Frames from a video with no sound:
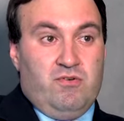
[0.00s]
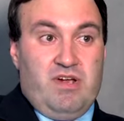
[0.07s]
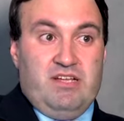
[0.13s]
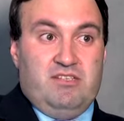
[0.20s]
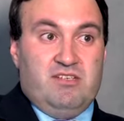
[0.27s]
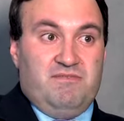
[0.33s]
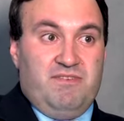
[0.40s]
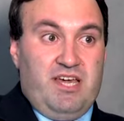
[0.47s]

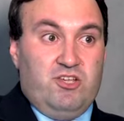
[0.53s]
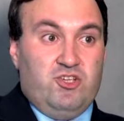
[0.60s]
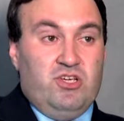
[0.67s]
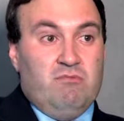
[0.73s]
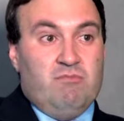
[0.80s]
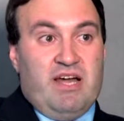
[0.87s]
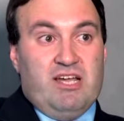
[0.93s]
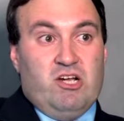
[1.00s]
rates of
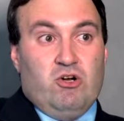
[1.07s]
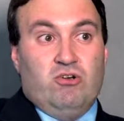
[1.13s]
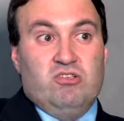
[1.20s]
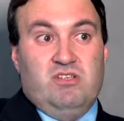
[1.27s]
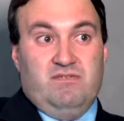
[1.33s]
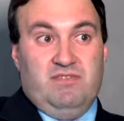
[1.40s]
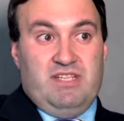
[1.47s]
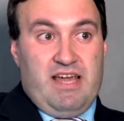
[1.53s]
aging by
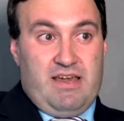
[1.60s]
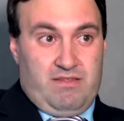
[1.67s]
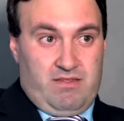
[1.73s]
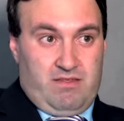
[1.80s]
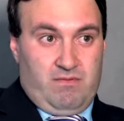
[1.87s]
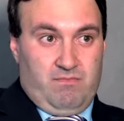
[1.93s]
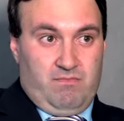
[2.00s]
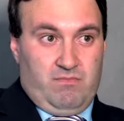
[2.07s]
cause of
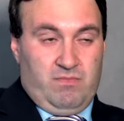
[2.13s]
death.